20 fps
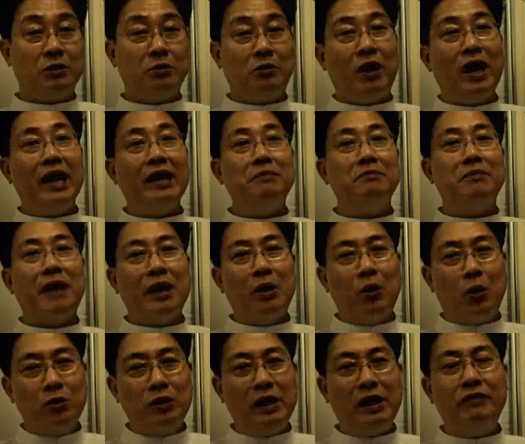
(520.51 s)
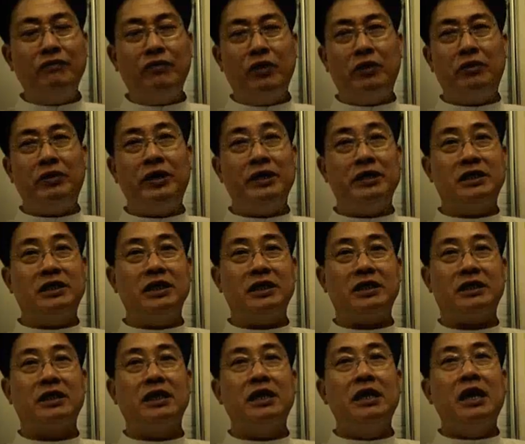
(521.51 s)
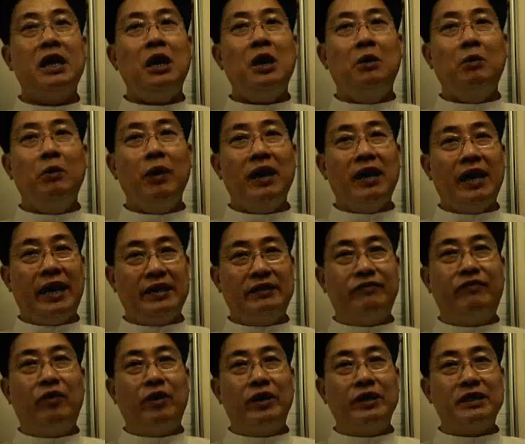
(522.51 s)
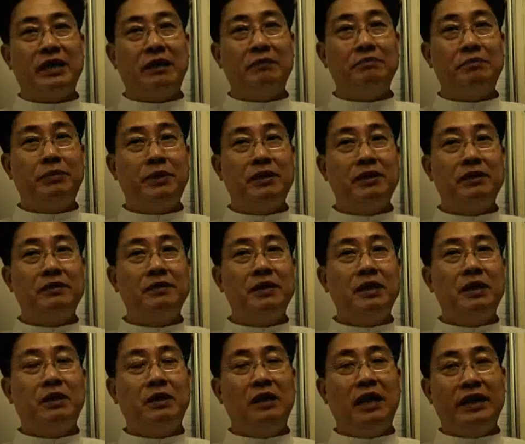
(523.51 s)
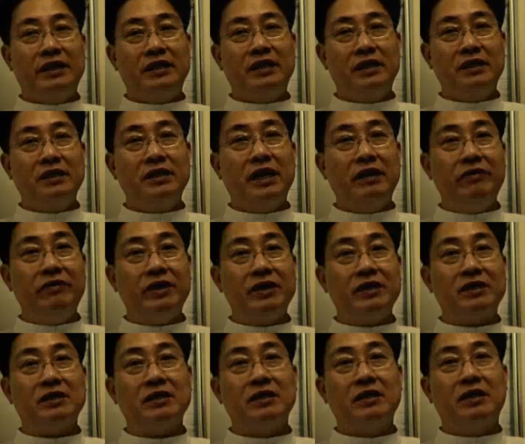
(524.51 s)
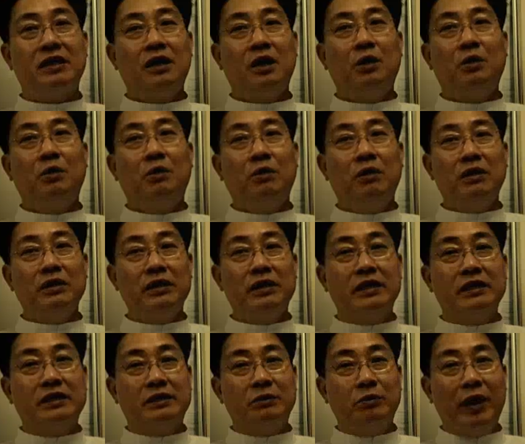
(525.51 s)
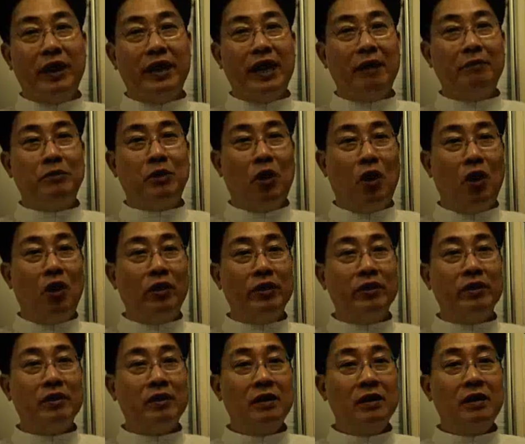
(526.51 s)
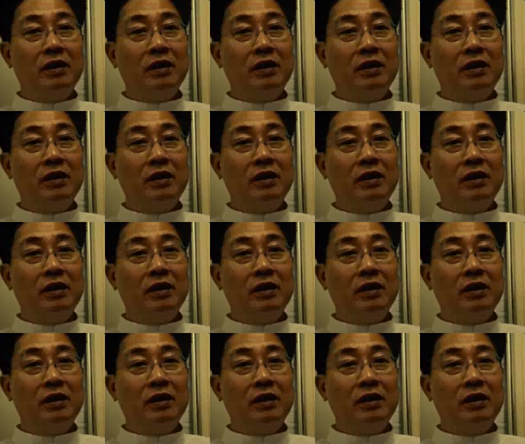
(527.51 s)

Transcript: Why my only worry is this, where like for example, like St. Xavier's, when I'm gone,